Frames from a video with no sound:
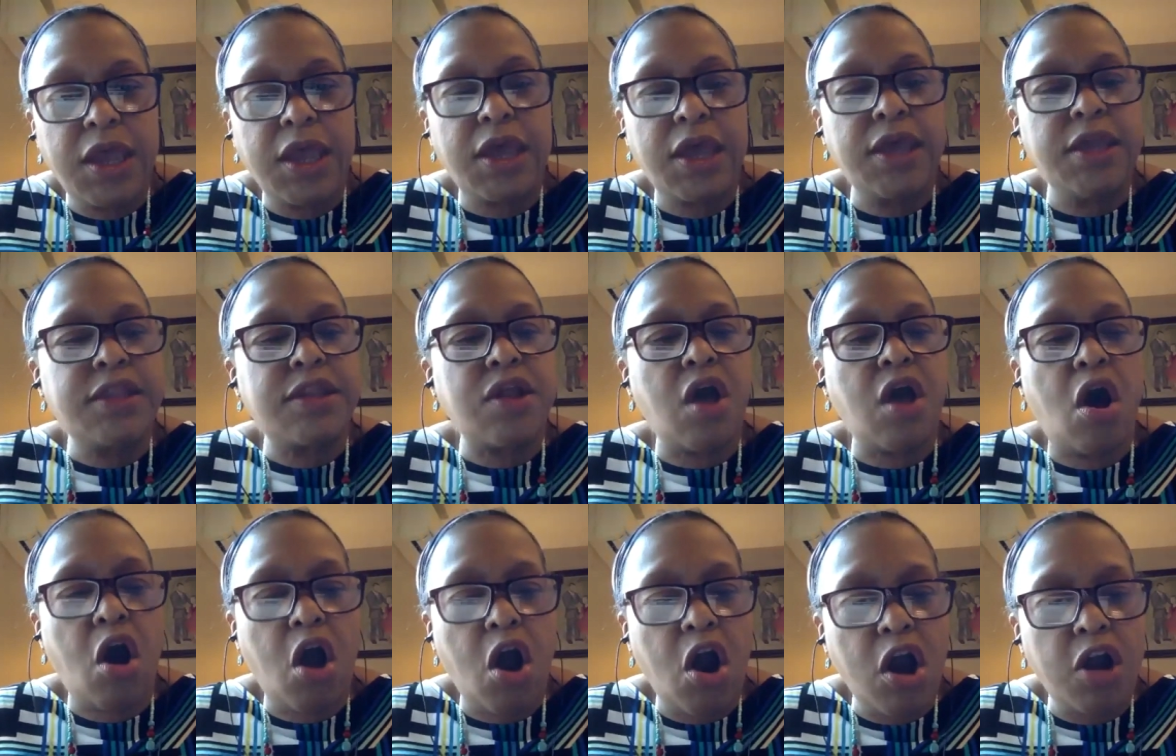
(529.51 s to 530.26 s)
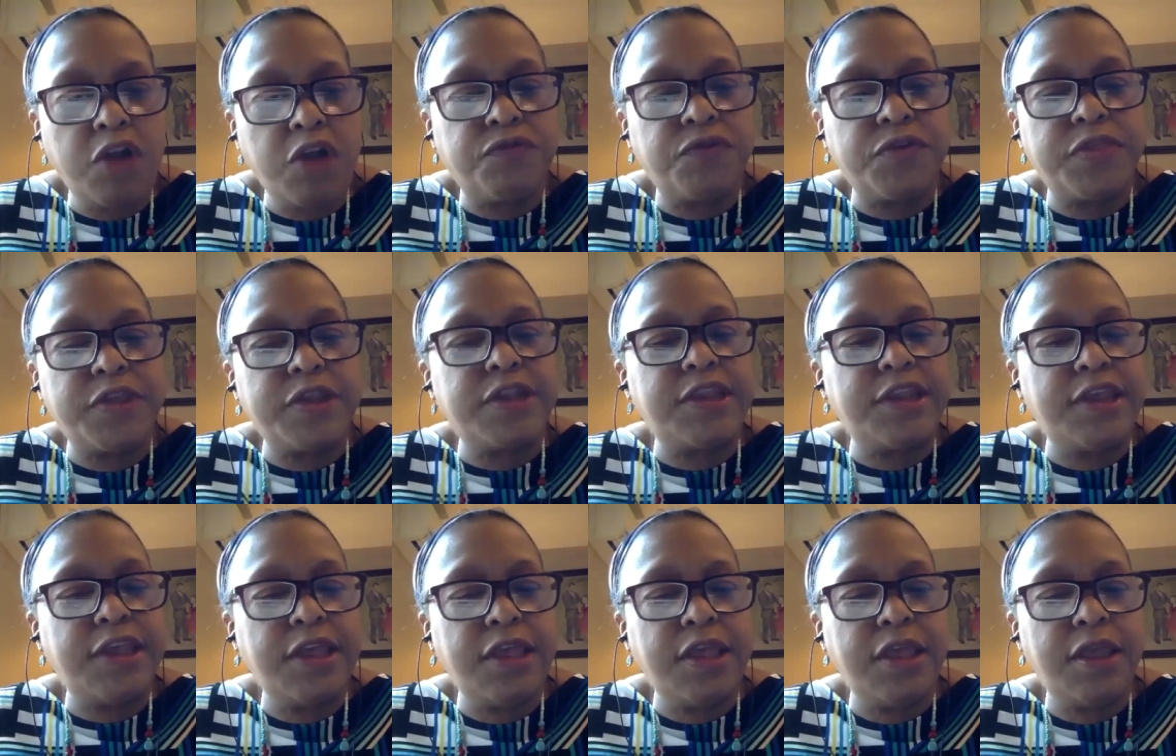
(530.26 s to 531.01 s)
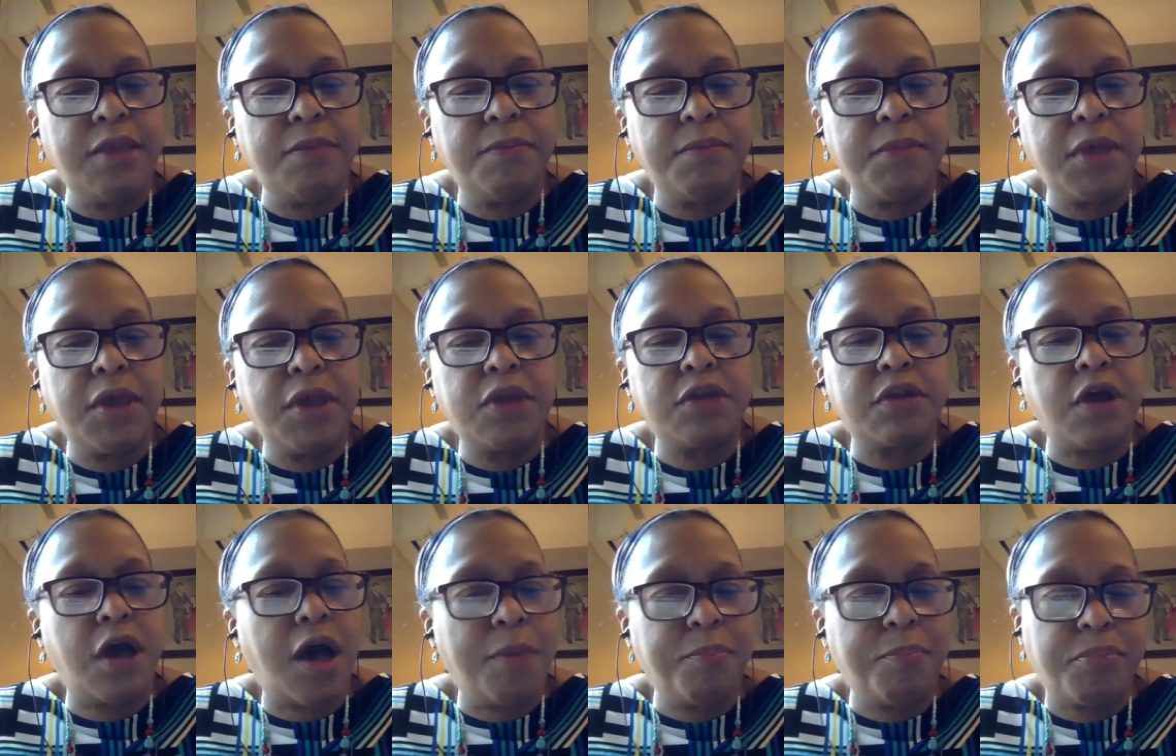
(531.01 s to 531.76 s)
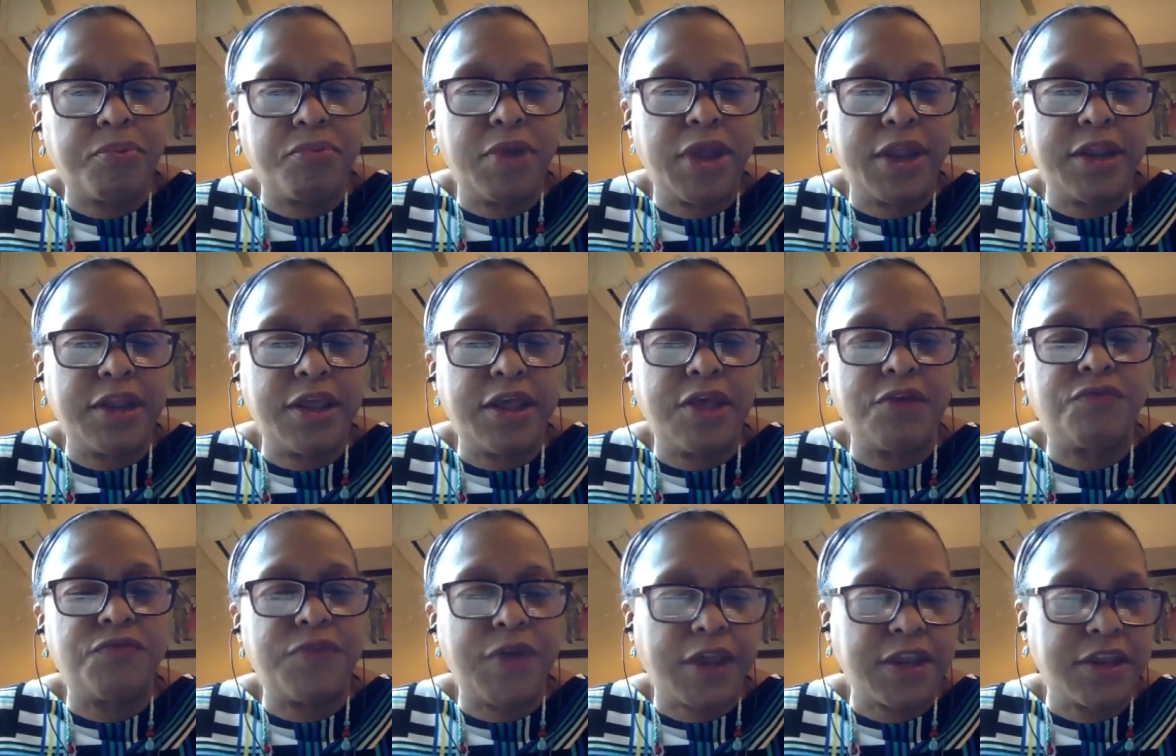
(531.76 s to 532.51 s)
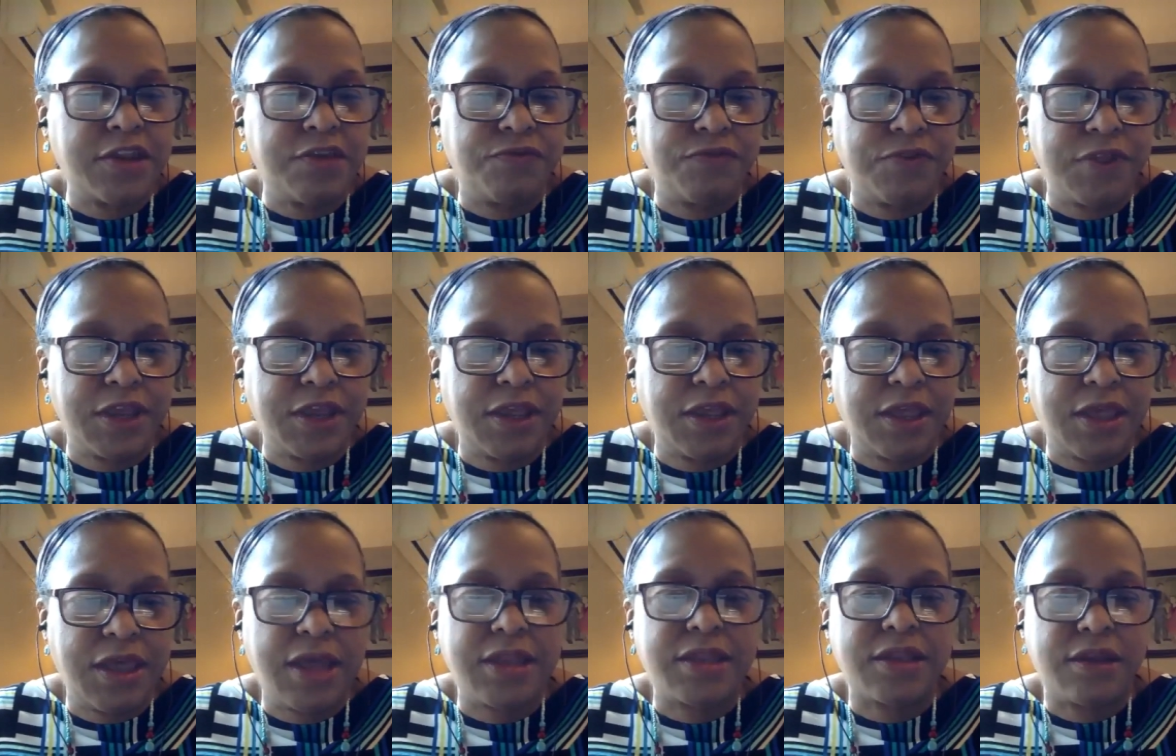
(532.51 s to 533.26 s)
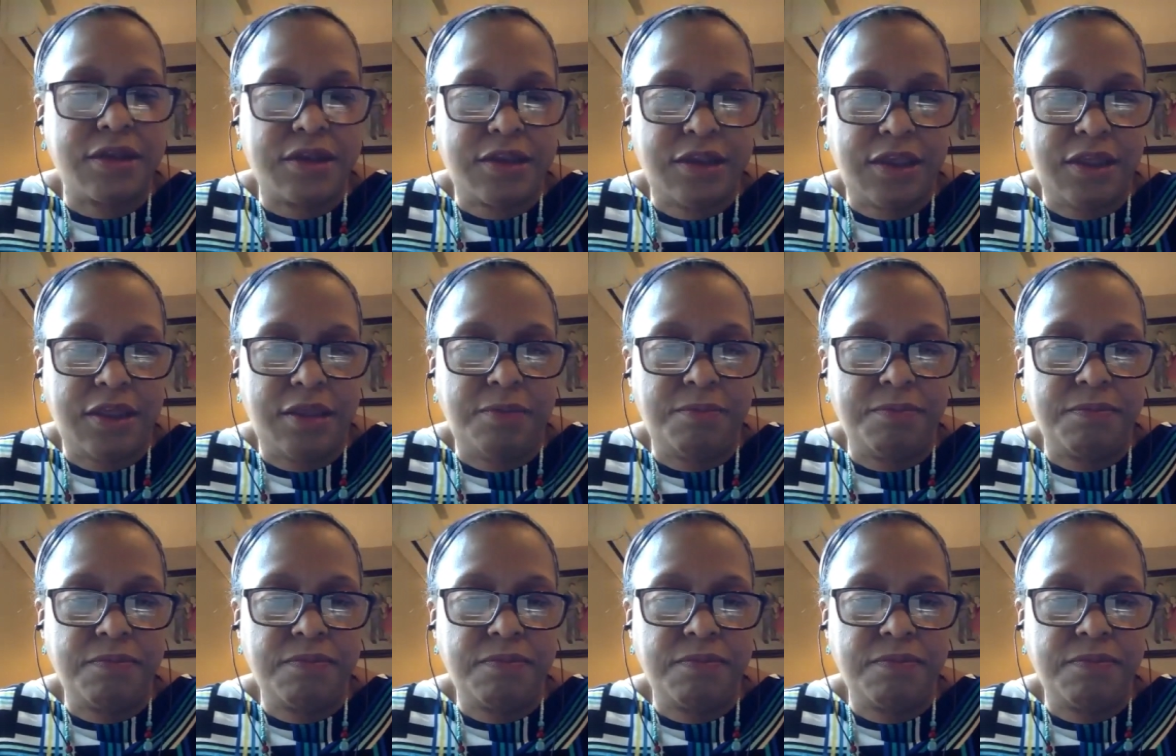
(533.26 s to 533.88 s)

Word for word: it's hard for the team to operate effectively as a team.